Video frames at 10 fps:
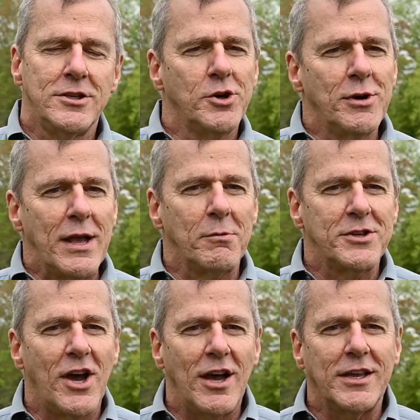Joe and I were
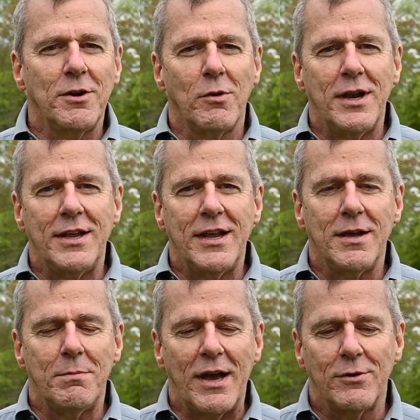talking one
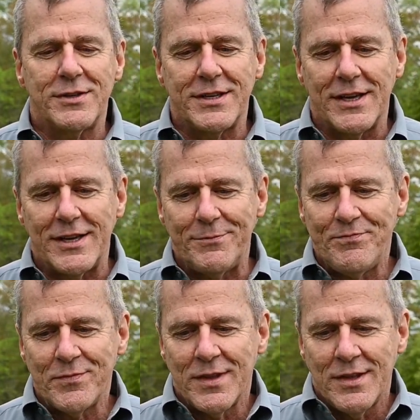day about
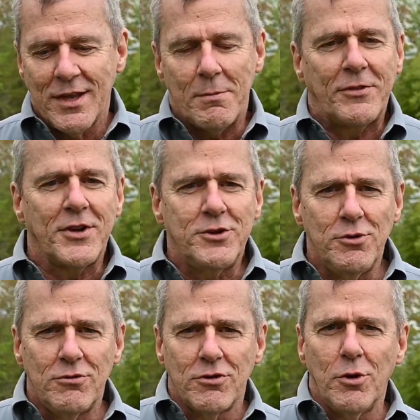the
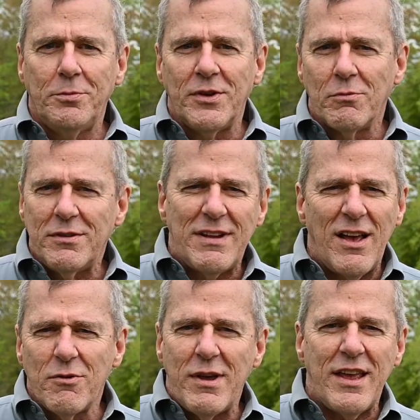two groups and
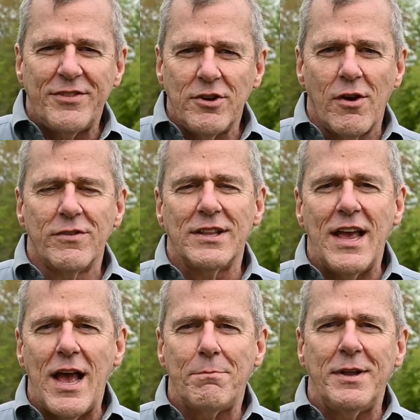how do we have the
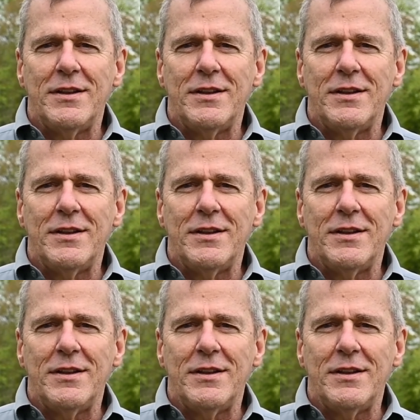overlap.